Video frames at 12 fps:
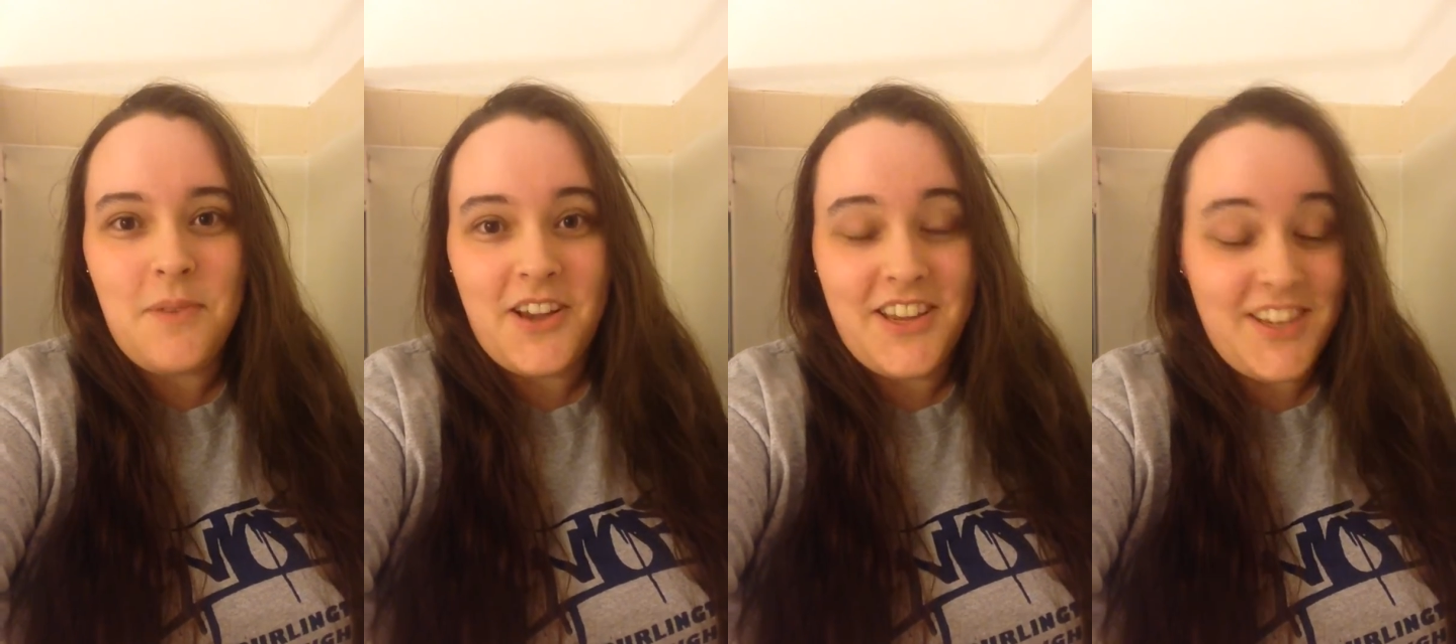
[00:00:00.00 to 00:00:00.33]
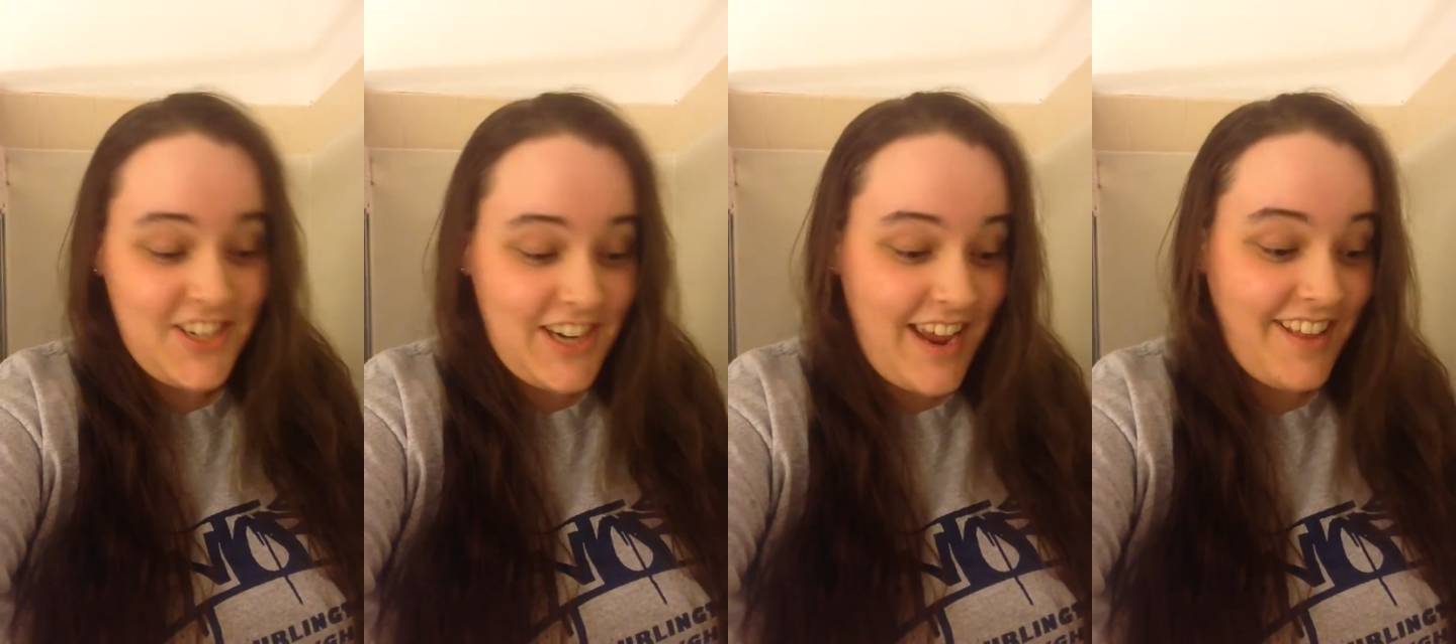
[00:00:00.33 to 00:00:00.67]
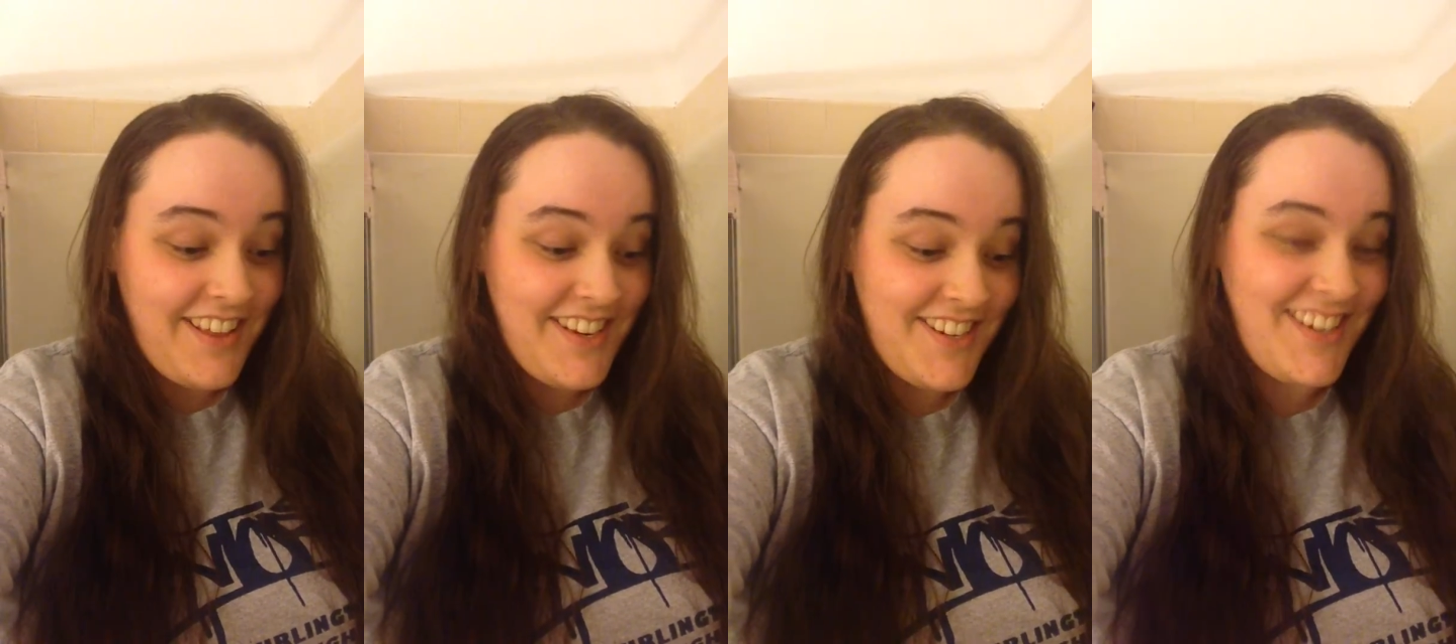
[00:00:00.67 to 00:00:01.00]
bucket
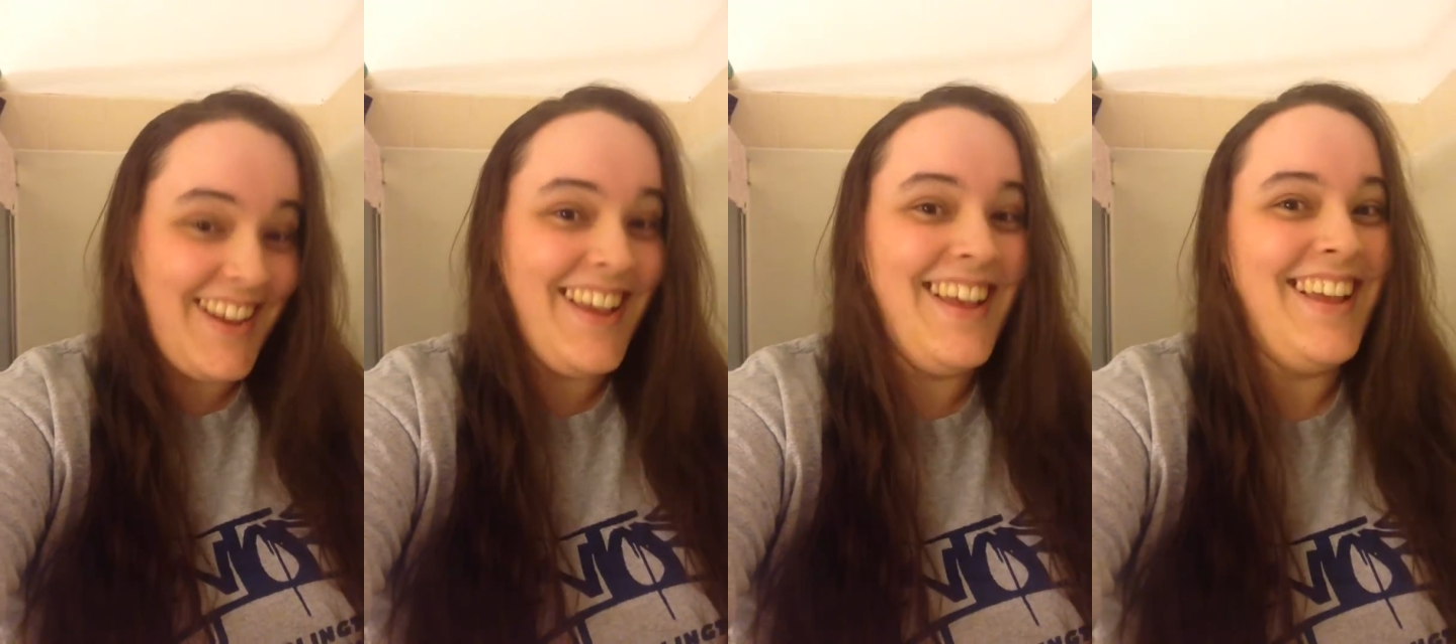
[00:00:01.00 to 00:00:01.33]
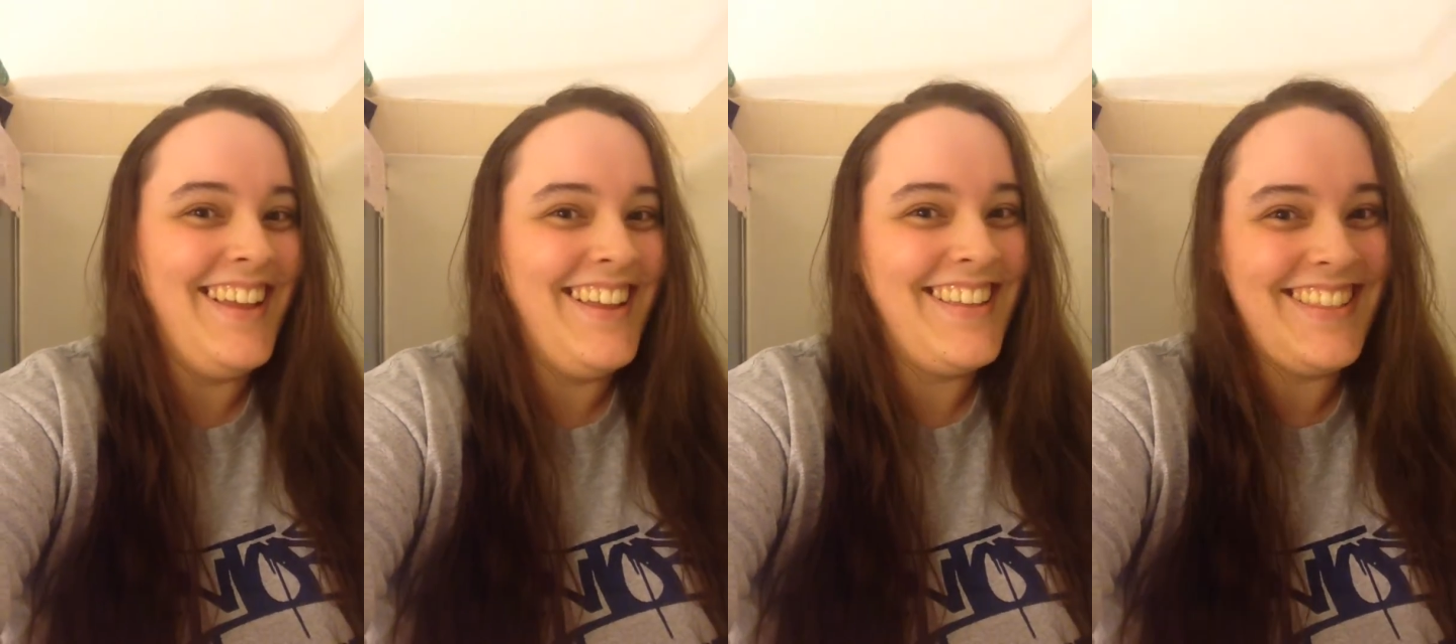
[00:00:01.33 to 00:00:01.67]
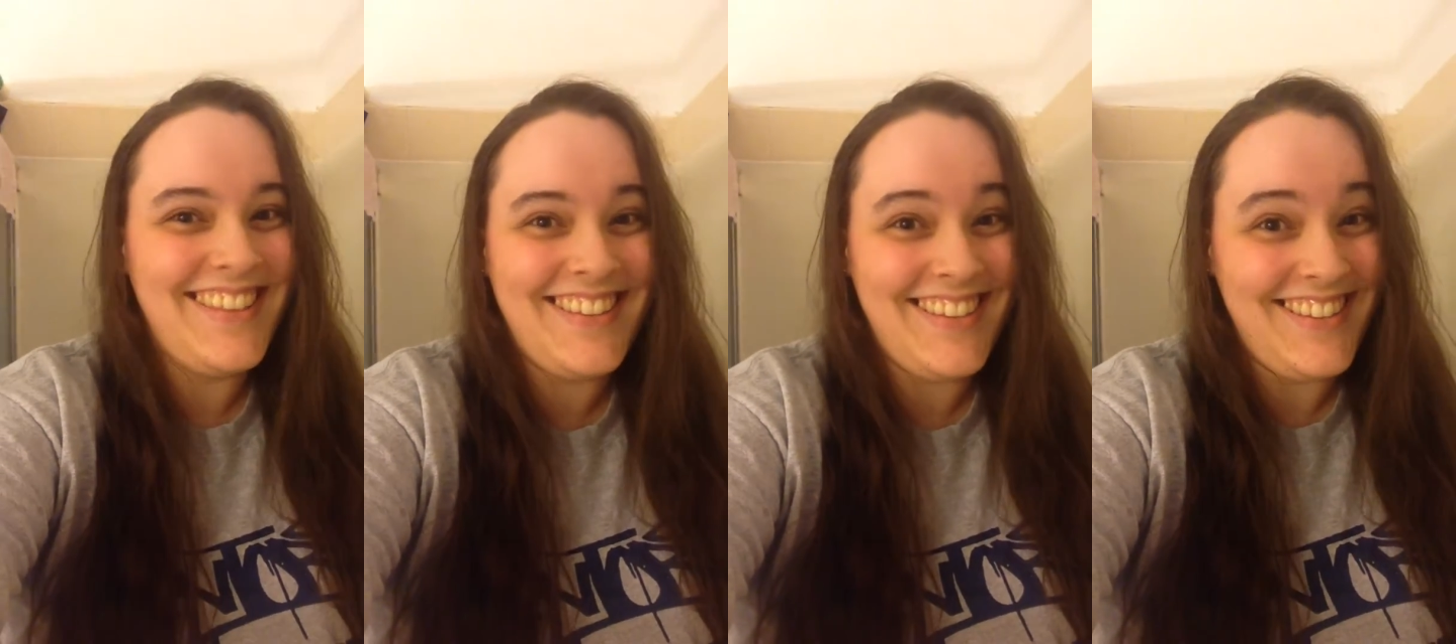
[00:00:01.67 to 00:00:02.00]
challenge.
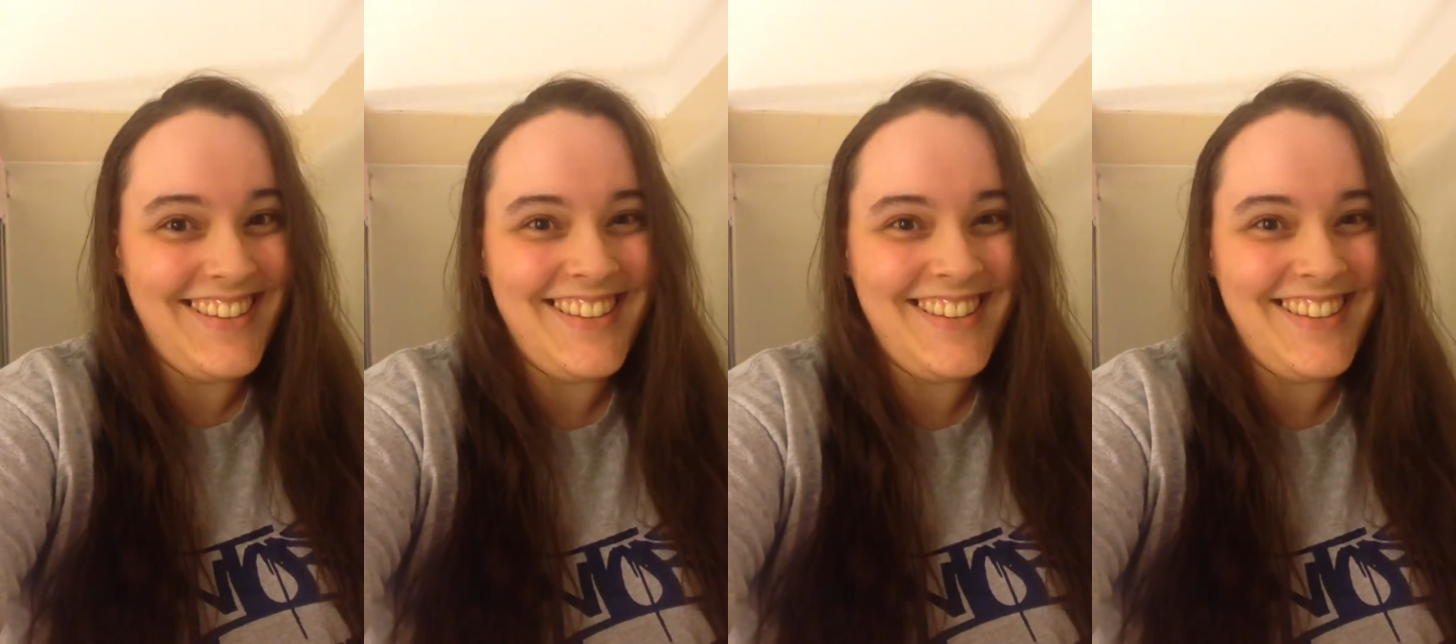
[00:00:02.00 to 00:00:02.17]
This is